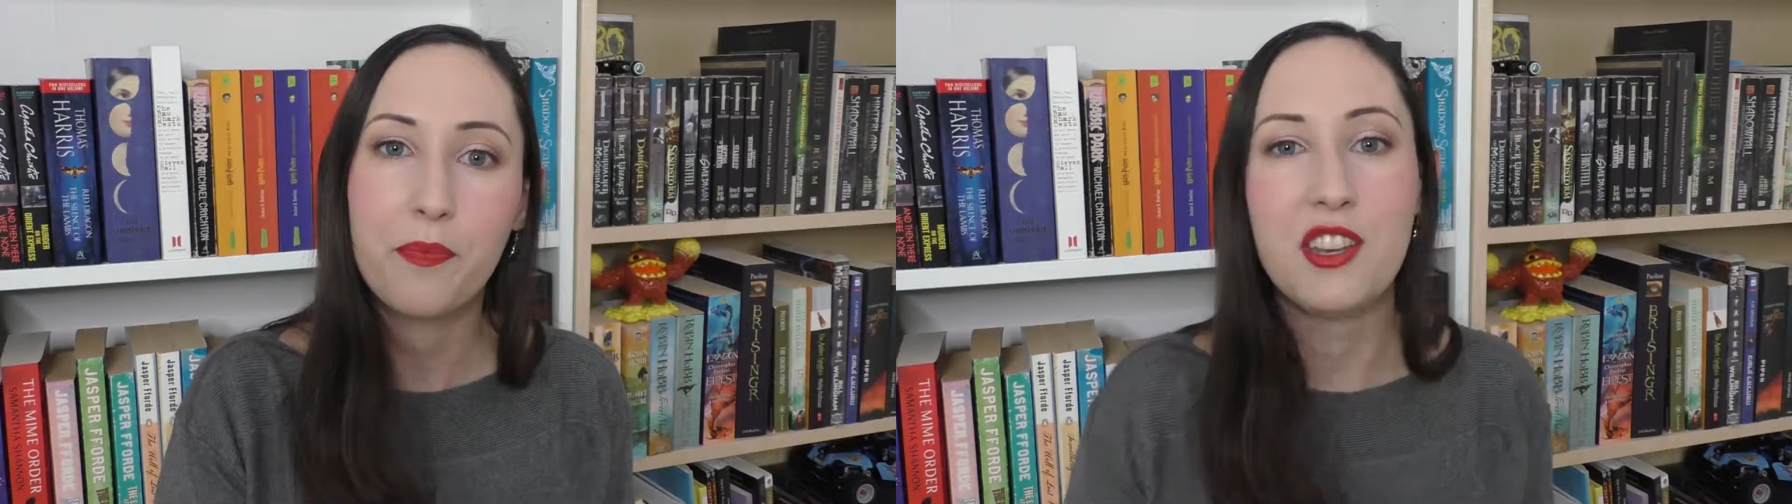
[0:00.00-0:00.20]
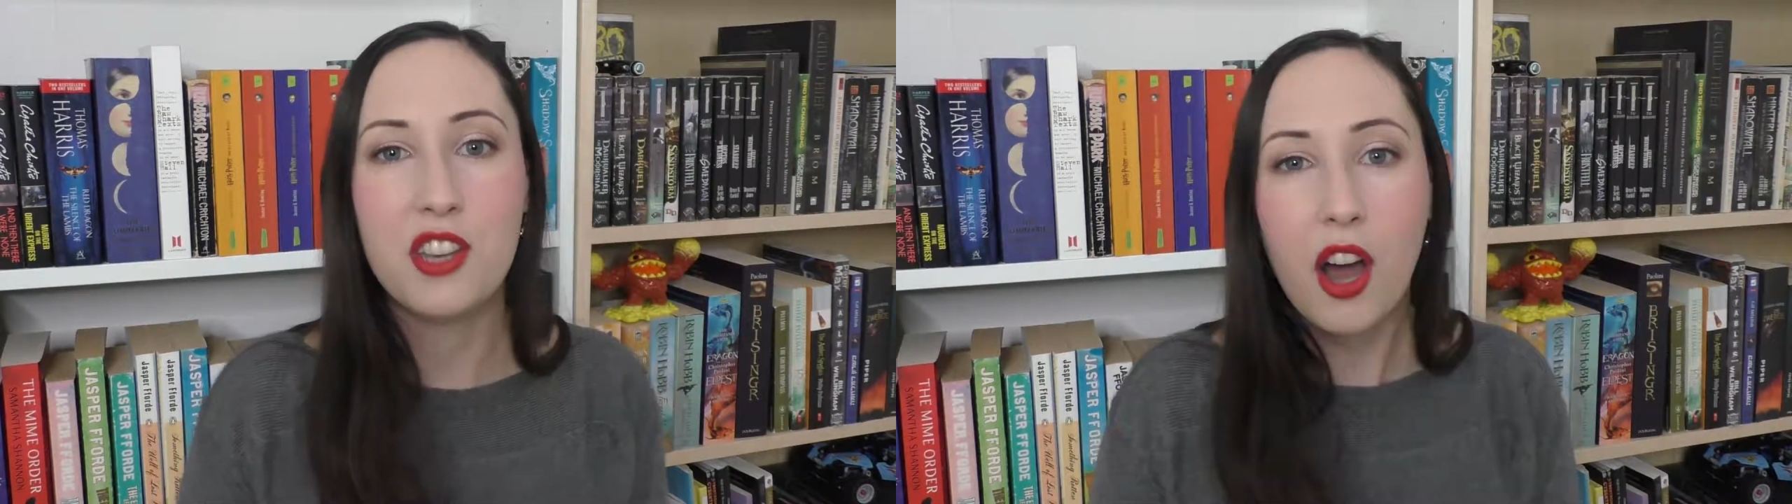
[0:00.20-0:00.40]

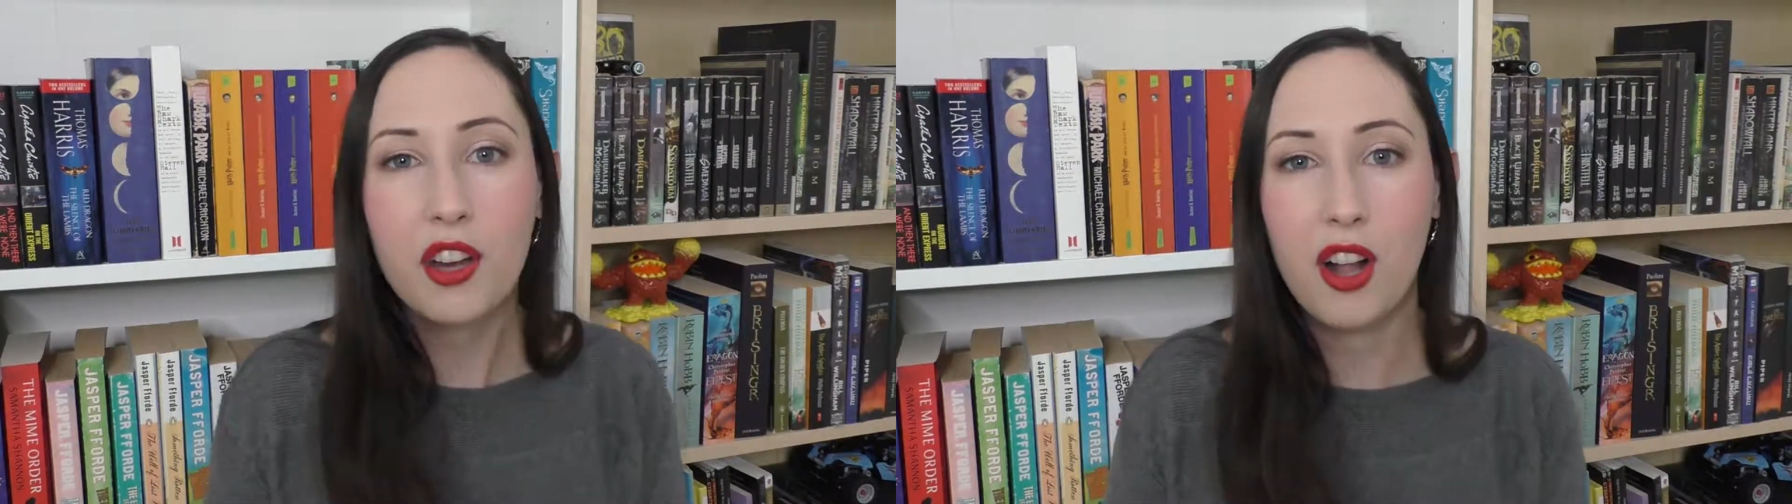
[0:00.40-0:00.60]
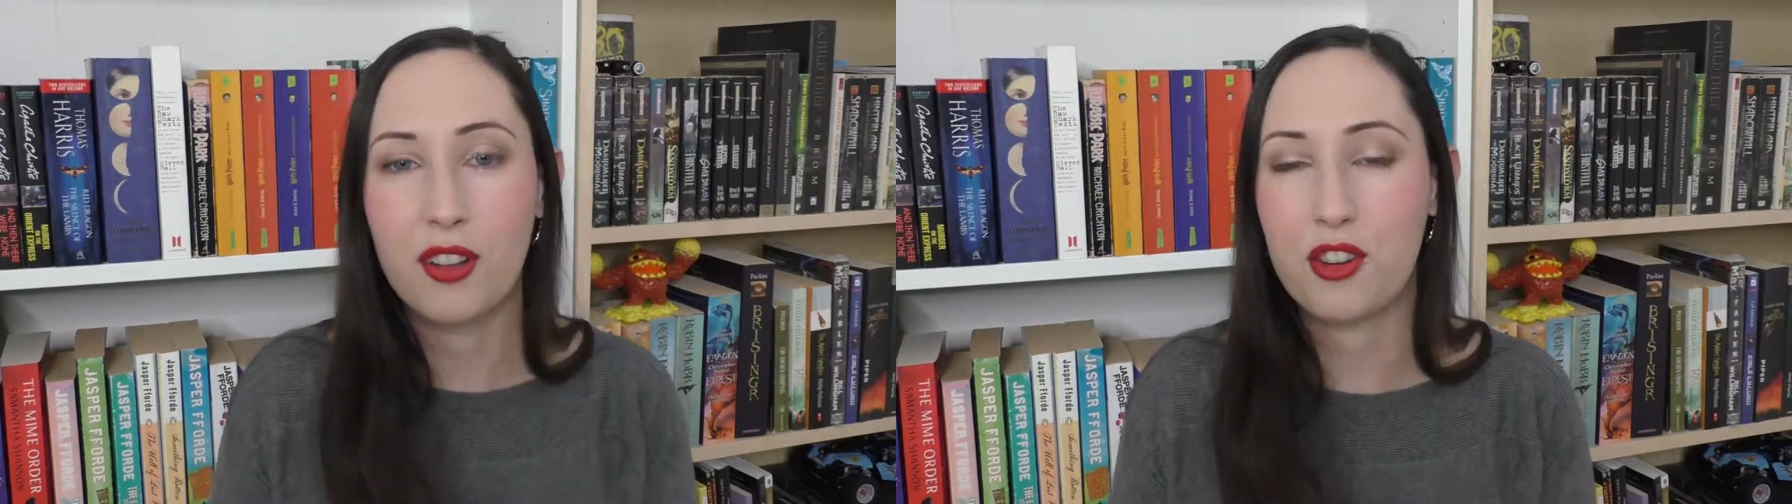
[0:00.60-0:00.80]

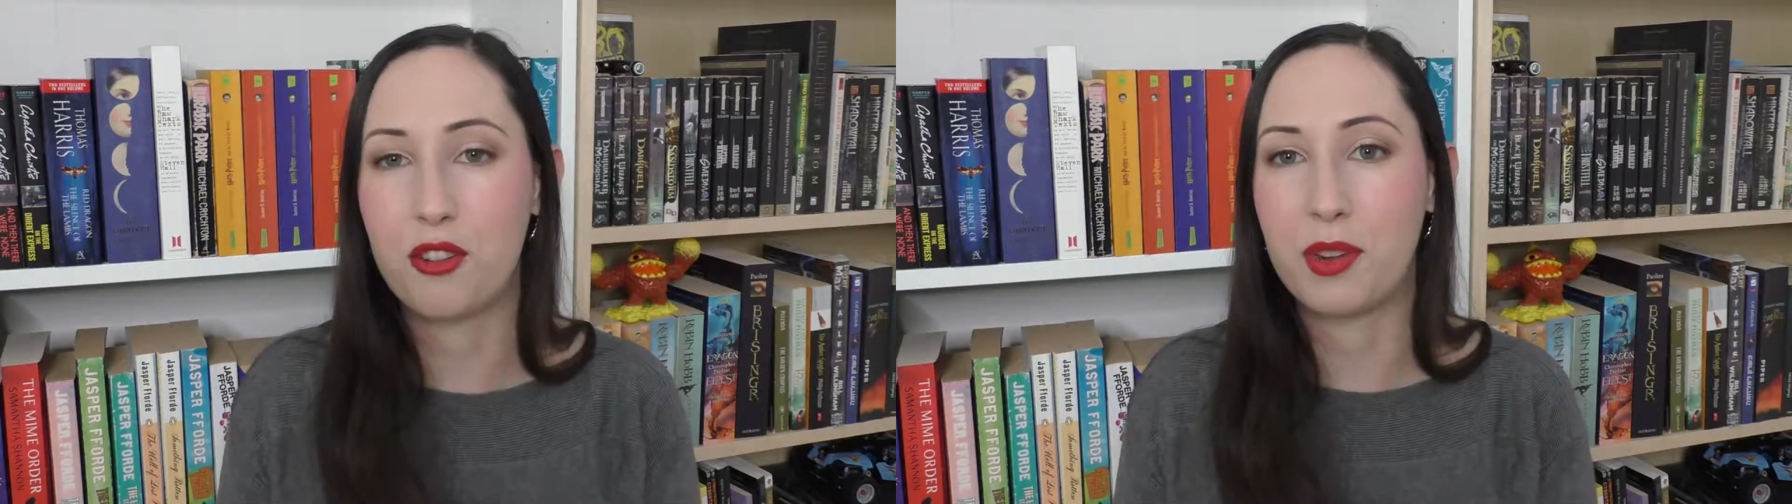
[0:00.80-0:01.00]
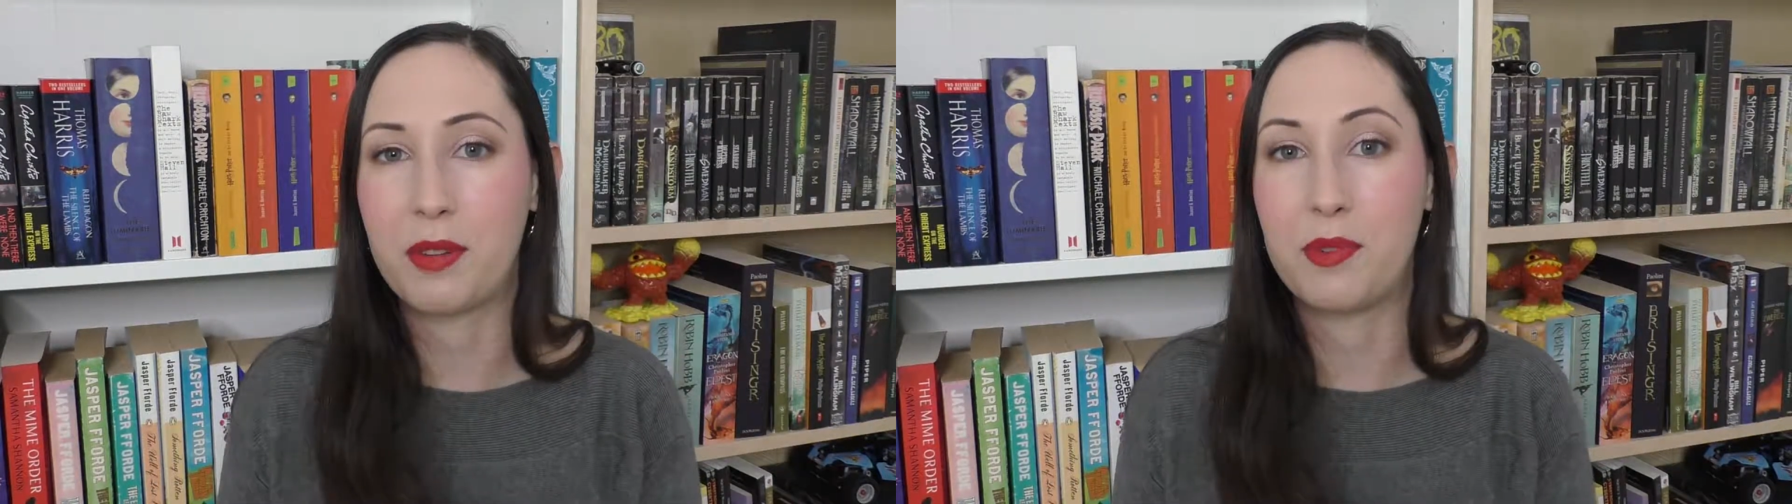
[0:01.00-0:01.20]
not all
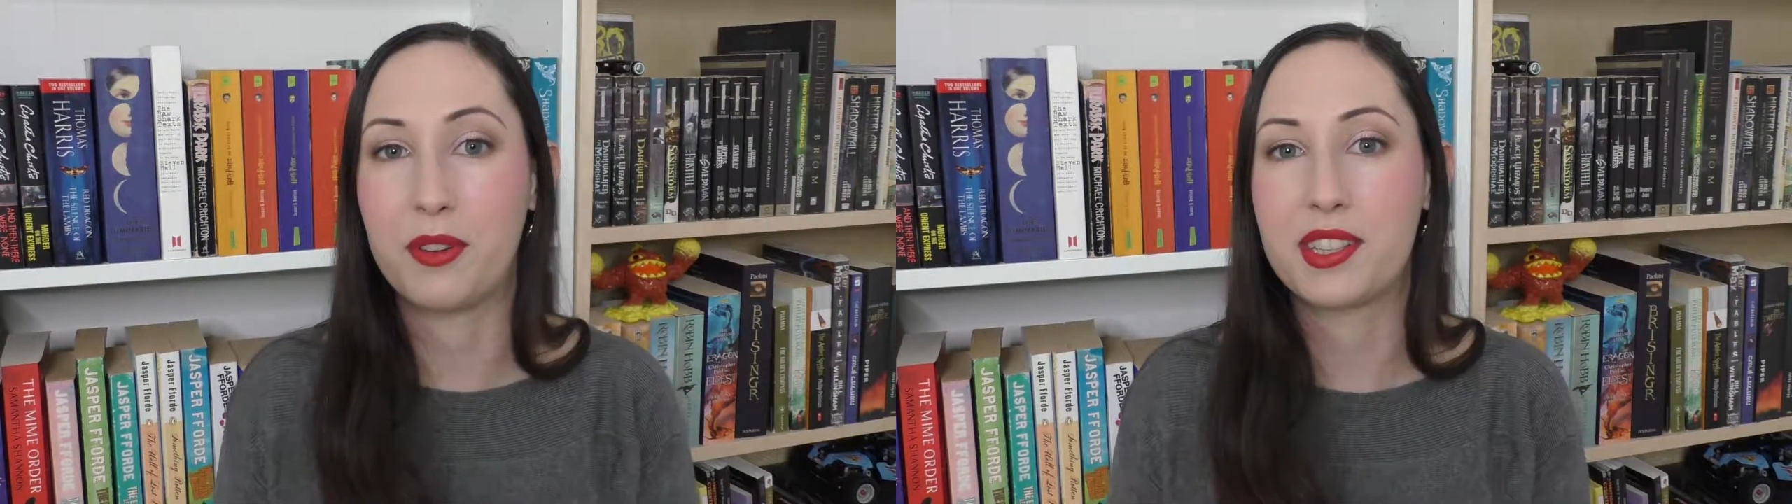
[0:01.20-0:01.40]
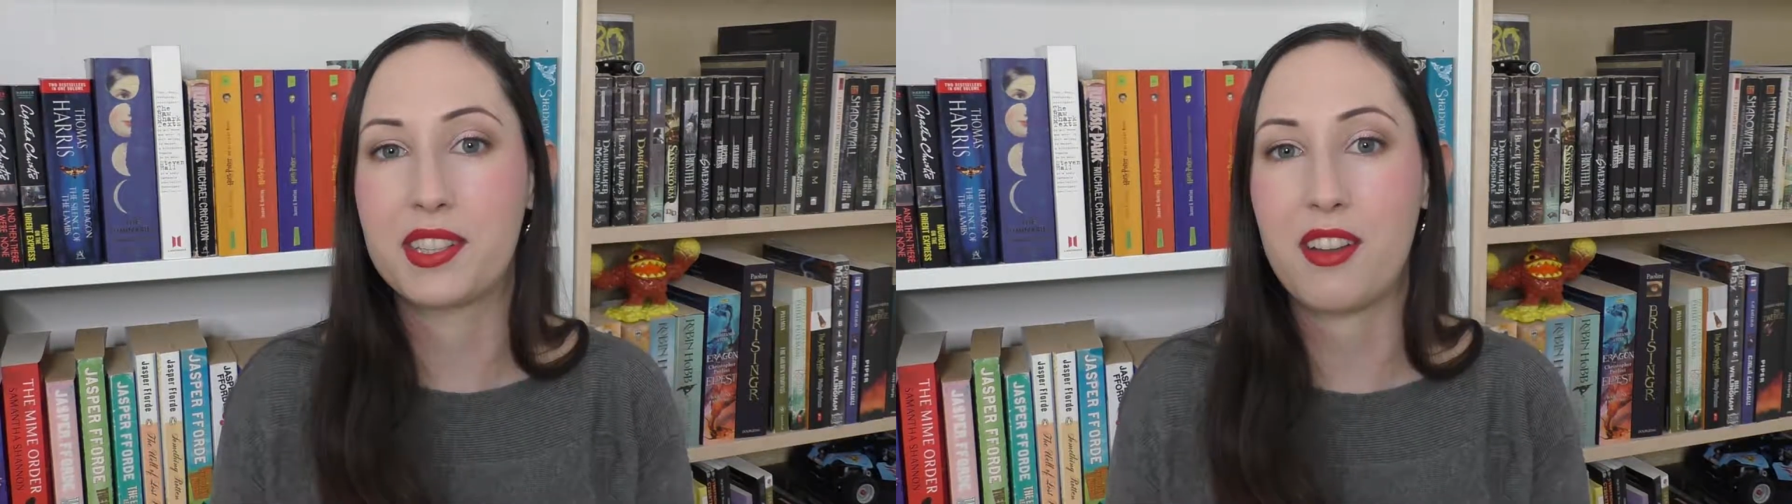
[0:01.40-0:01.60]
comic
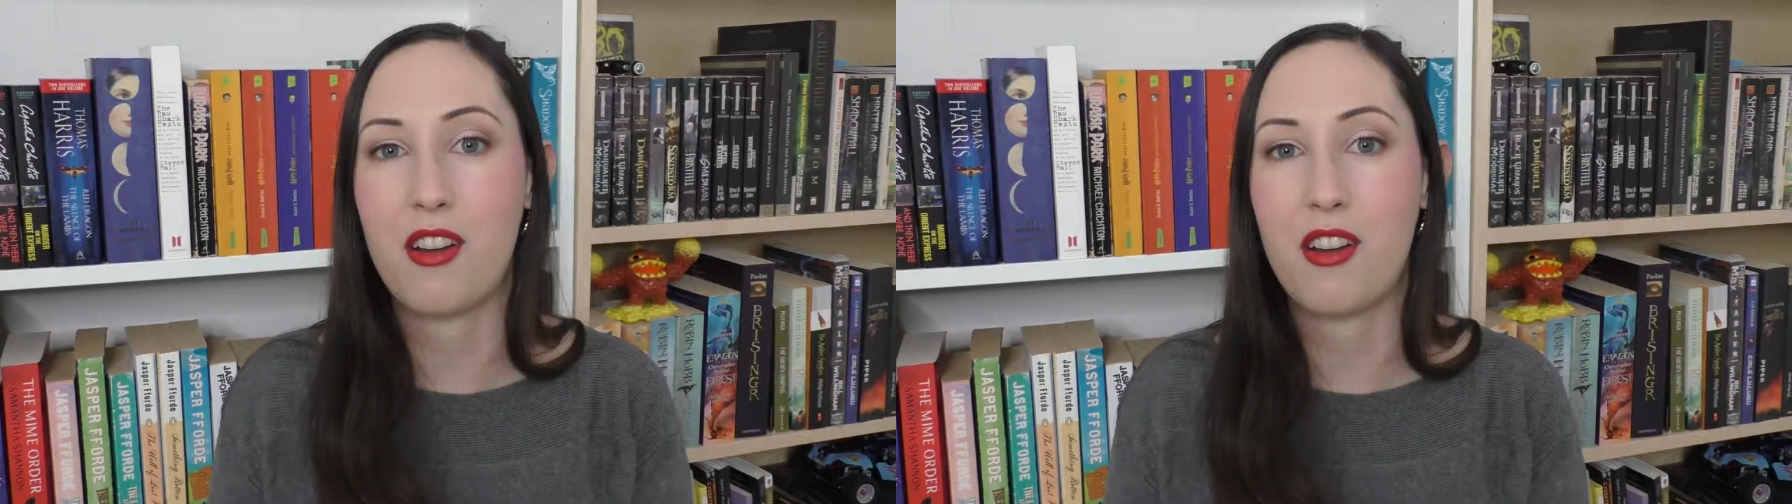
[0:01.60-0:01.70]
books